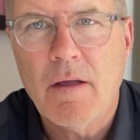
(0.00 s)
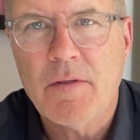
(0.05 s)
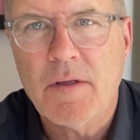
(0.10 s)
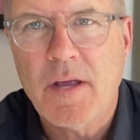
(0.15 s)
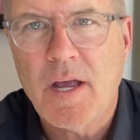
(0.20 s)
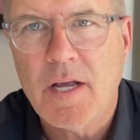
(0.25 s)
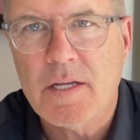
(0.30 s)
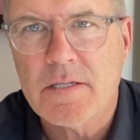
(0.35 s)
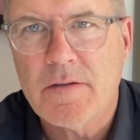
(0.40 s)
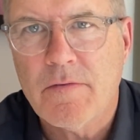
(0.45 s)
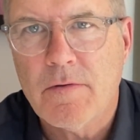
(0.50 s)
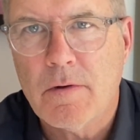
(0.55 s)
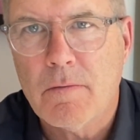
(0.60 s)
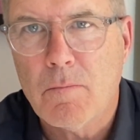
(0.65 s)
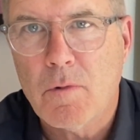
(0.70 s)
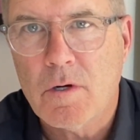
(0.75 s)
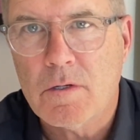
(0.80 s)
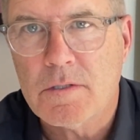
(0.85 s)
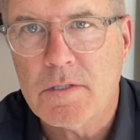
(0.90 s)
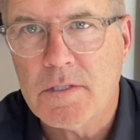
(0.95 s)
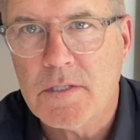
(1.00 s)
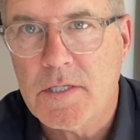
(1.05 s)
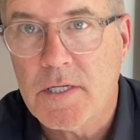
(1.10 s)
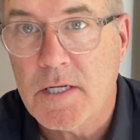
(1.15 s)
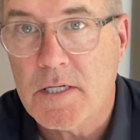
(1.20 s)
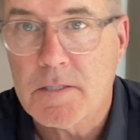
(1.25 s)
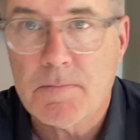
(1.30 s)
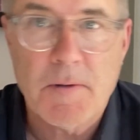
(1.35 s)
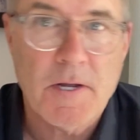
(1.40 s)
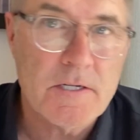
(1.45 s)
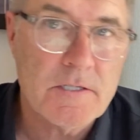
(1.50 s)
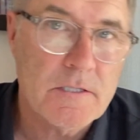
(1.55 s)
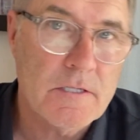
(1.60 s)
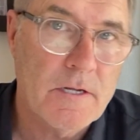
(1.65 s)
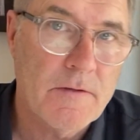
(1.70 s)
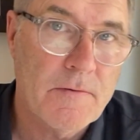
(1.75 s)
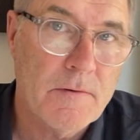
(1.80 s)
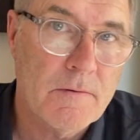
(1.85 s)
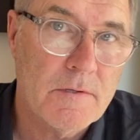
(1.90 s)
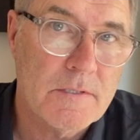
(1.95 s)
in the case of an emergency, especially
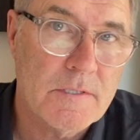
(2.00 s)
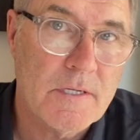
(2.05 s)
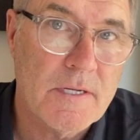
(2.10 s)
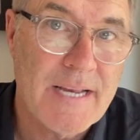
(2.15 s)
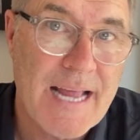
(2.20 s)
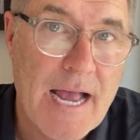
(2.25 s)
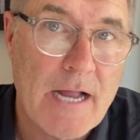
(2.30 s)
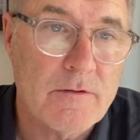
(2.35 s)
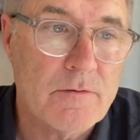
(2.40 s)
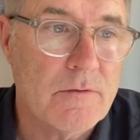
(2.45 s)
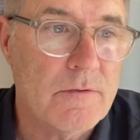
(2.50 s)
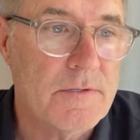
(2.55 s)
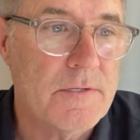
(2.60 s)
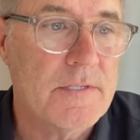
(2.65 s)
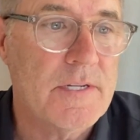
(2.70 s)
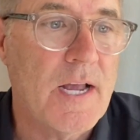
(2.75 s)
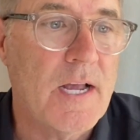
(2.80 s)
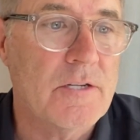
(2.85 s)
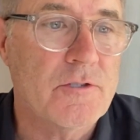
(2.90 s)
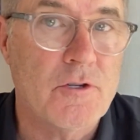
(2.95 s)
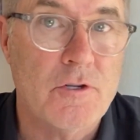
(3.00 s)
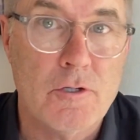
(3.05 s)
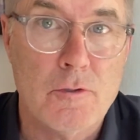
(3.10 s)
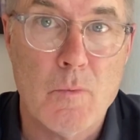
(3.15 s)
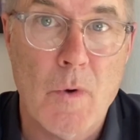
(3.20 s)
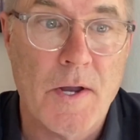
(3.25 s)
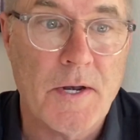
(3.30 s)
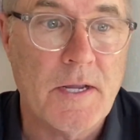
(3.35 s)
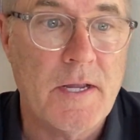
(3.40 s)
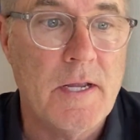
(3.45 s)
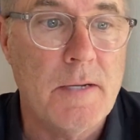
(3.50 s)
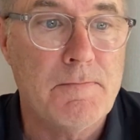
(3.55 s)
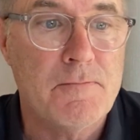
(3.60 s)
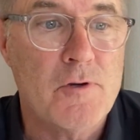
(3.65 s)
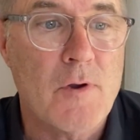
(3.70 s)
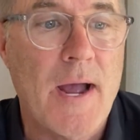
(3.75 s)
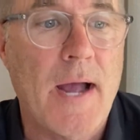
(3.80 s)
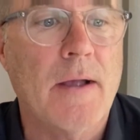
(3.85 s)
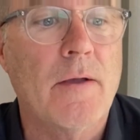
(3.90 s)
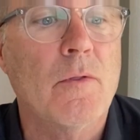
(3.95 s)
if it was a natural disaster, you'd want to keep
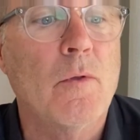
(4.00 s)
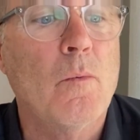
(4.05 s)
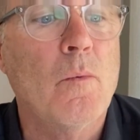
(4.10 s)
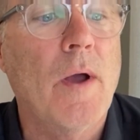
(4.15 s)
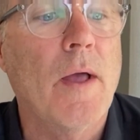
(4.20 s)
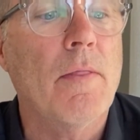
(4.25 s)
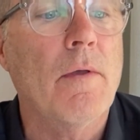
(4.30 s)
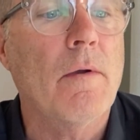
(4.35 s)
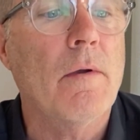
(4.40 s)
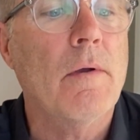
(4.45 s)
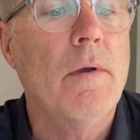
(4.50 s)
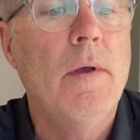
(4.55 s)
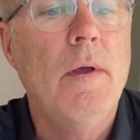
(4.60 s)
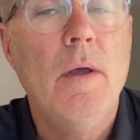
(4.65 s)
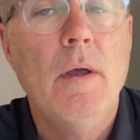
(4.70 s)
track of the weather.